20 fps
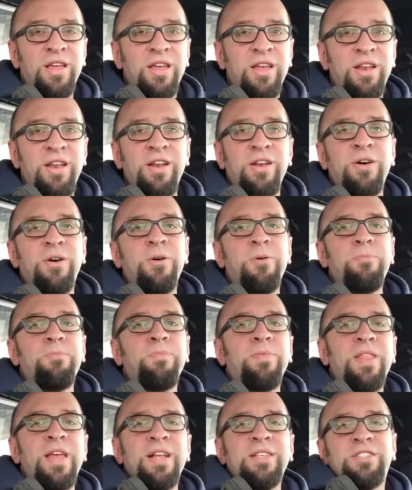and you know
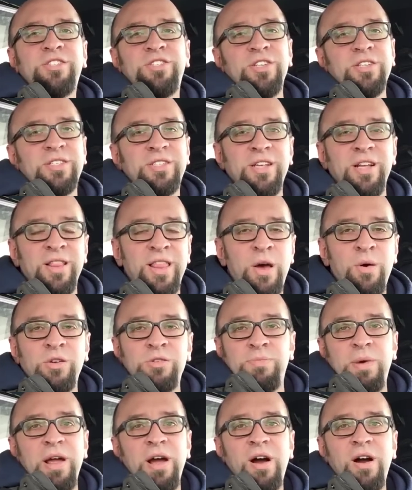that's just it that
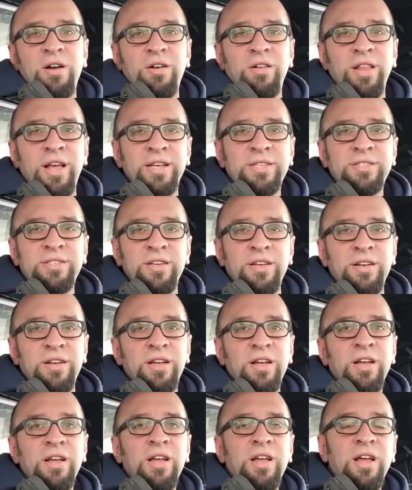was my hard
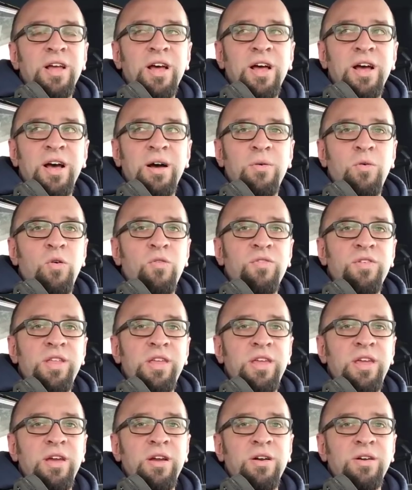lesson uh, over the
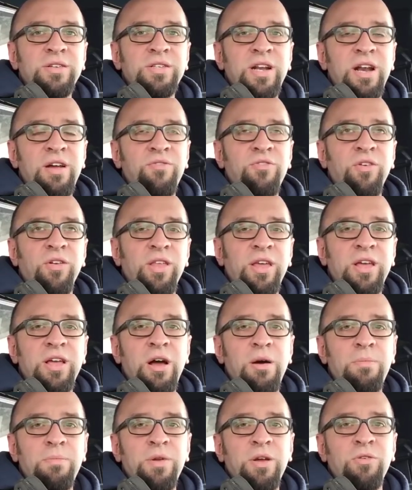years that I've really
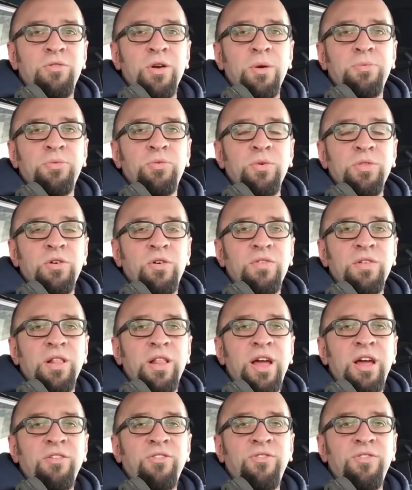come to grips with over the
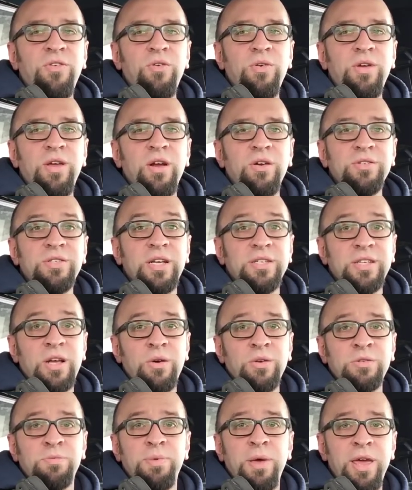last few years as
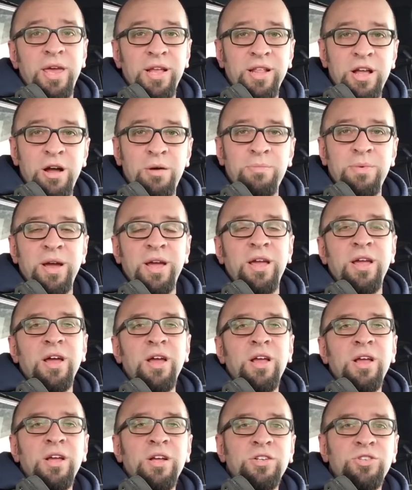I was paying down my
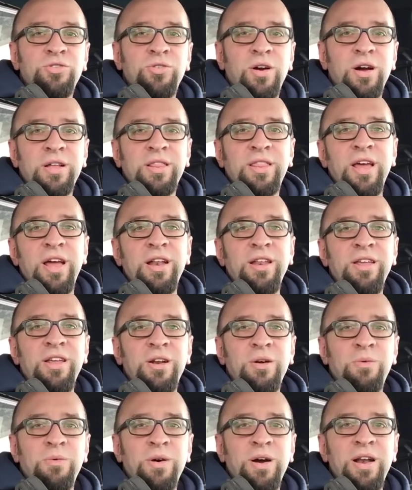truck that, you
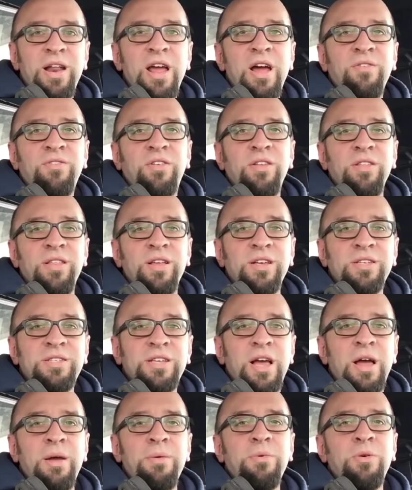know what, after this,
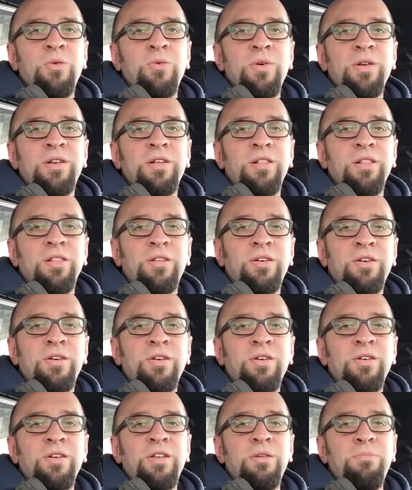I'm going to
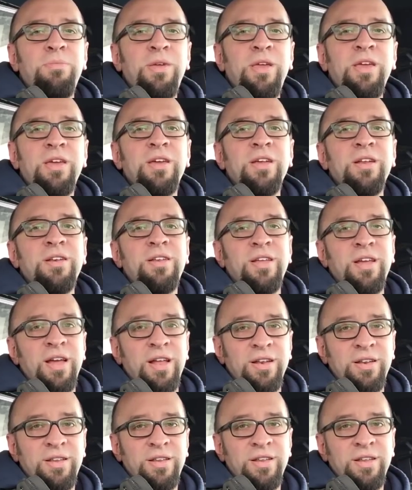learn to be
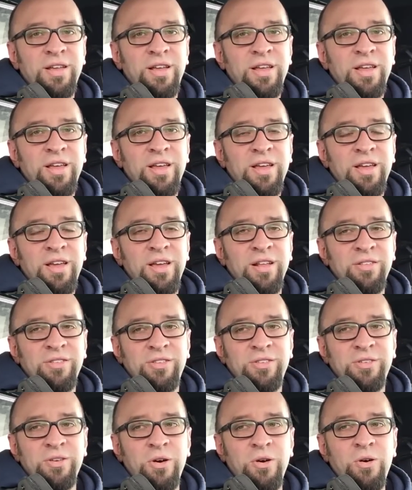content. And
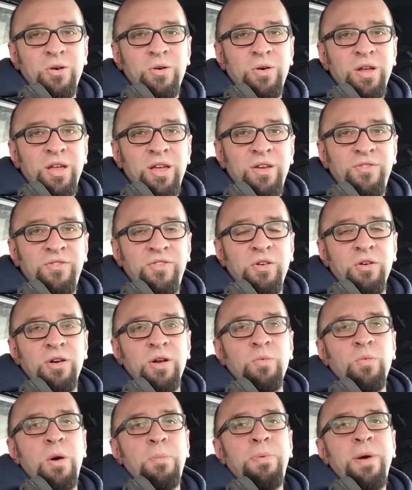so, if you're
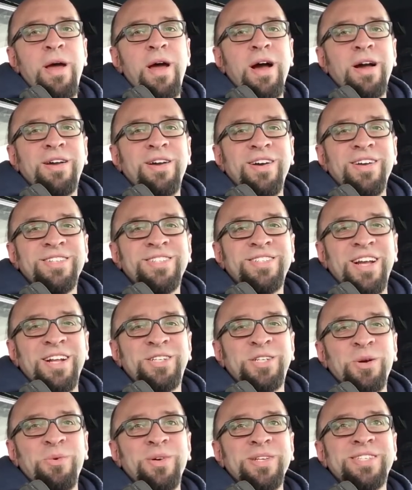in Waupaca,
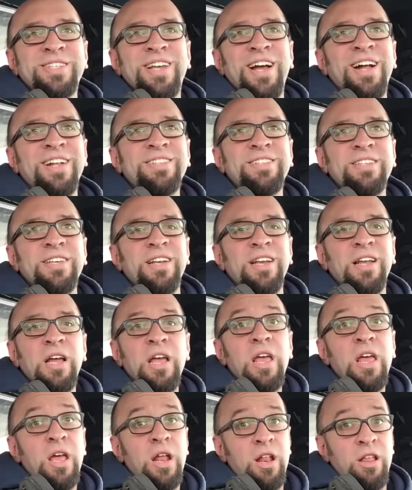central Wisconsin,
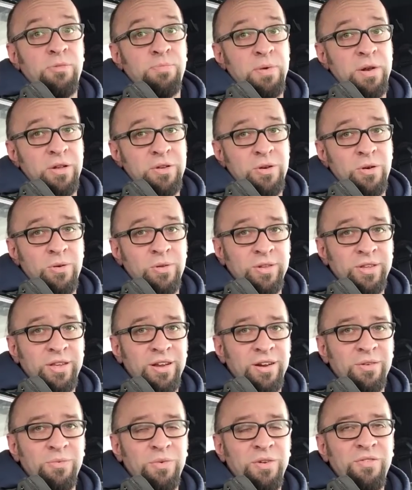and it's been cold
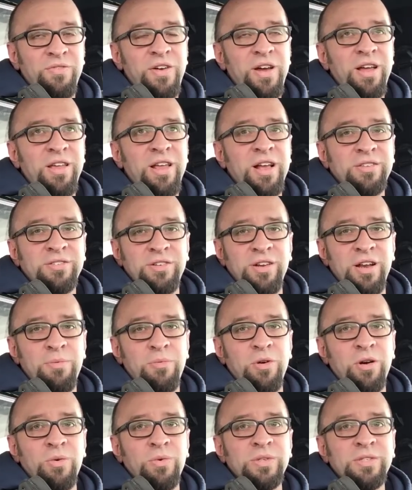here, we've had yesterday
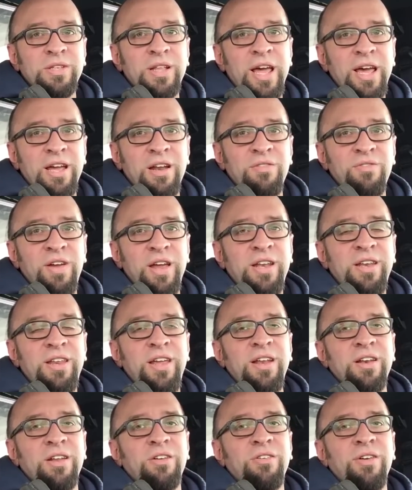morning was negative
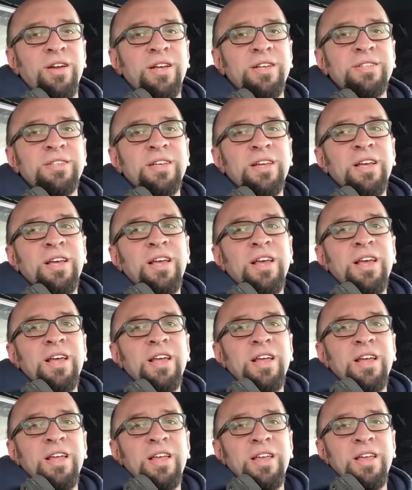18 degrees,
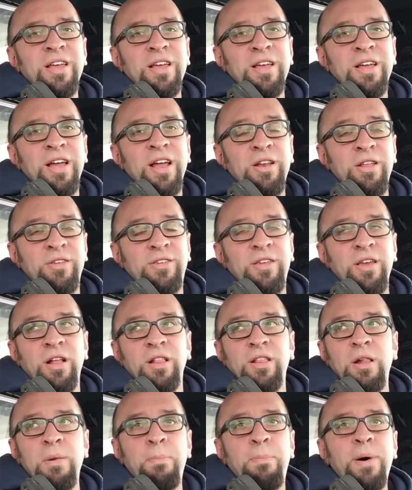and you see a
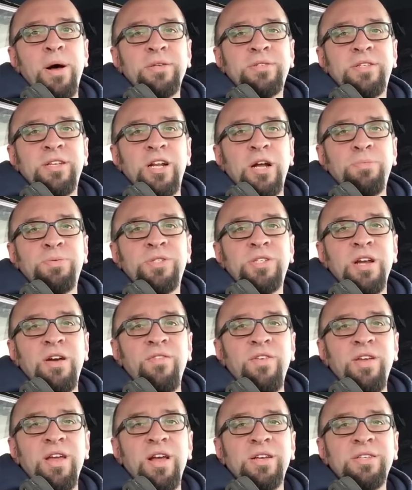little busted up
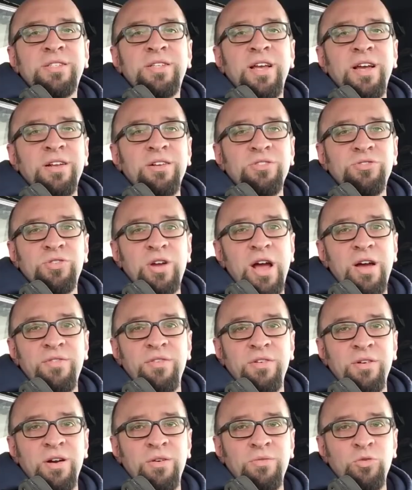Chevy S10
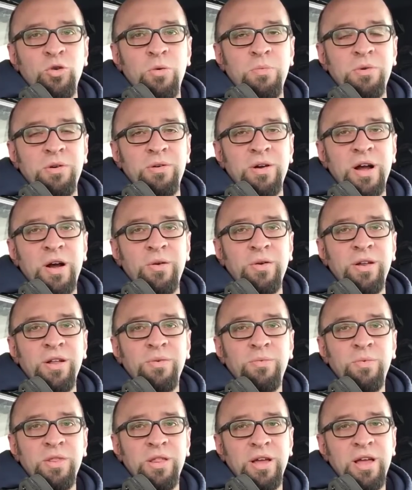driving around, roaming around
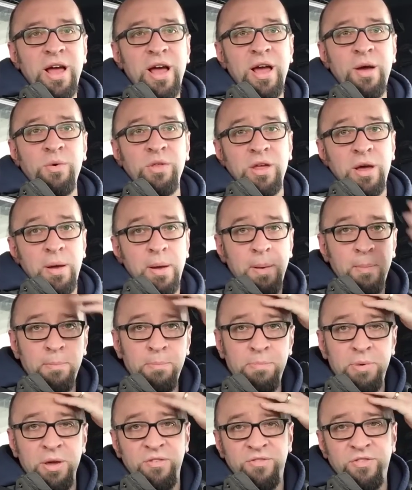with a guy with a
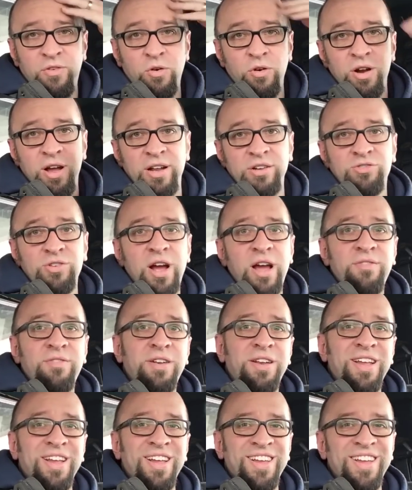big forehead driving,